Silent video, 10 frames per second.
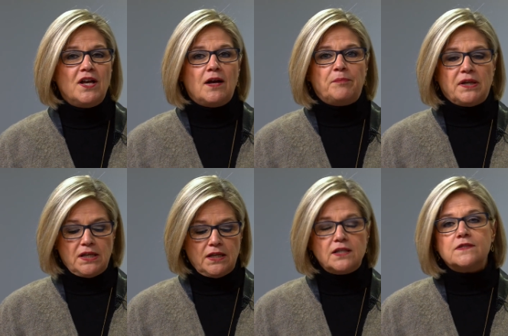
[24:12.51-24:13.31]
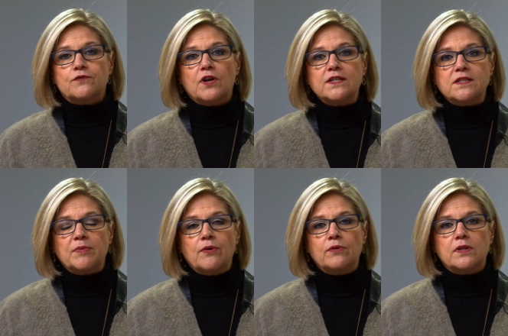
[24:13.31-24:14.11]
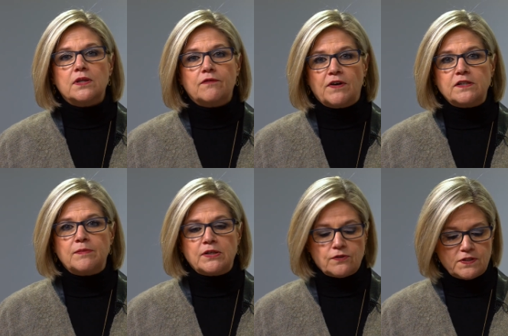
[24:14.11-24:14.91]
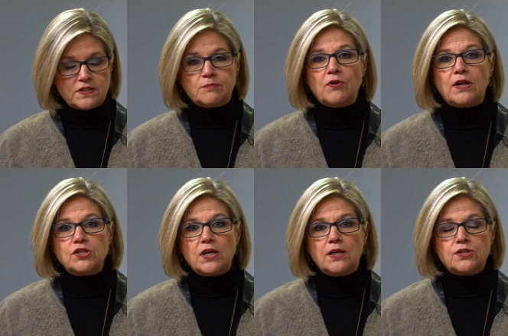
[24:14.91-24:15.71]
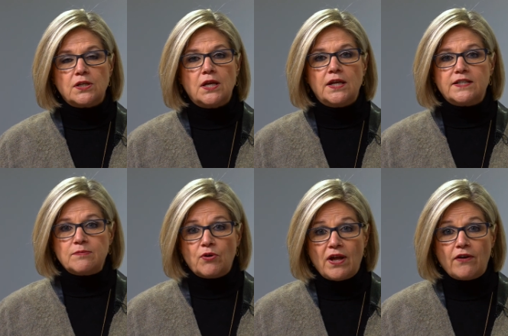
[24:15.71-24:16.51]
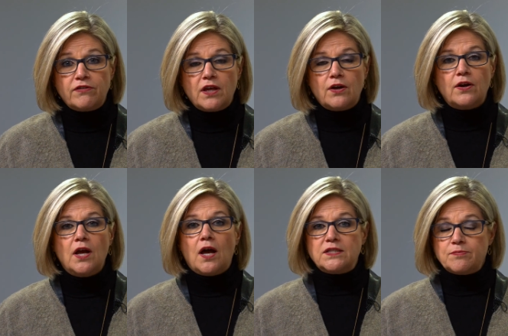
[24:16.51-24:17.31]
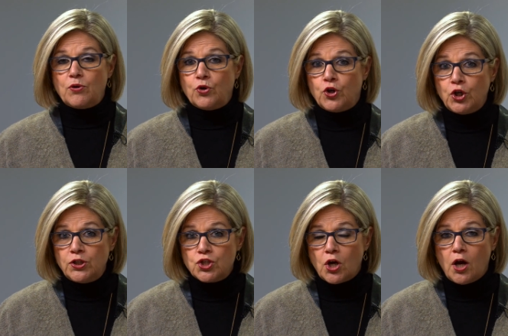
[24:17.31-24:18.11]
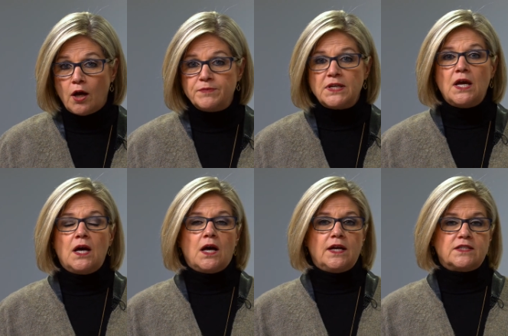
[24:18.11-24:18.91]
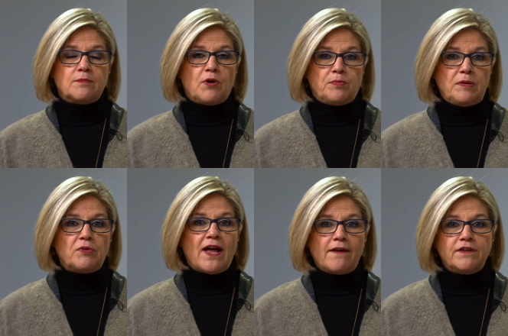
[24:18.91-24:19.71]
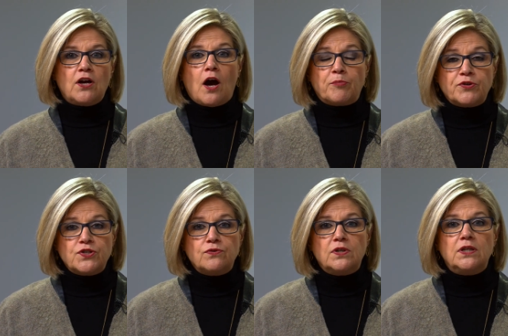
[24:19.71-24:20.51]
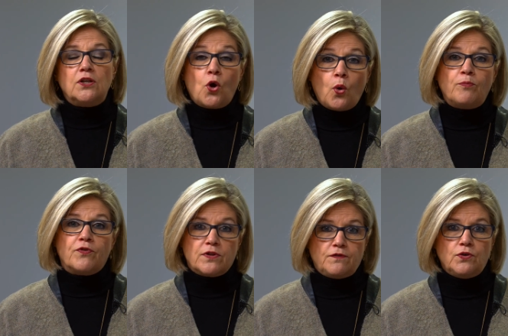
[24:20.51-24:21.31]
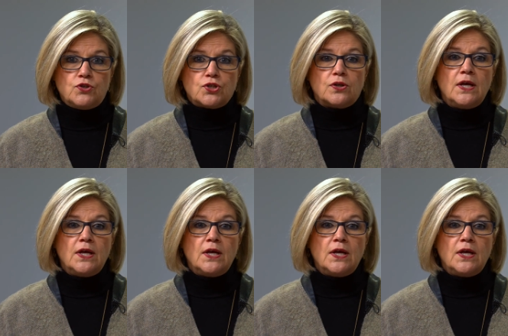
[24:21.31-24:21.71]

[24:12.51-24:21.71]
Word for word: But it is for us about the fundamentals. It's about education. It's about healthcare. It's about good jobs. Uh, it's about people having opportunity and hope for the future.